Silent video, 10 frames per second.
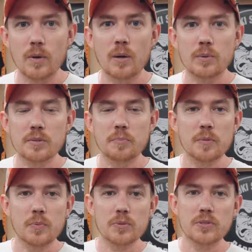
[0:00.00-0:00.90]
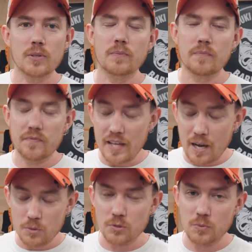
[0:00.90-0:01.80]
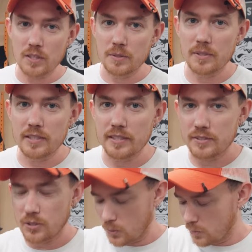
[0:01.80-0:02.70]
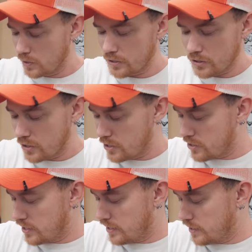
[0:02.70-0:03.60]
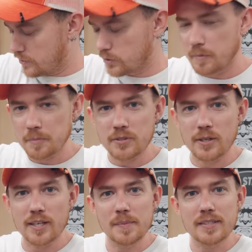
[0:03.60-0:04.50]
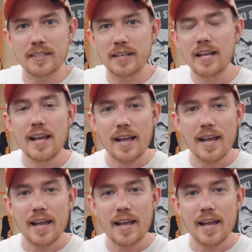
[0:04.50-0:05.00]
well with some people. So that was really, really cool and encouraging, getting goosebumps talking about that.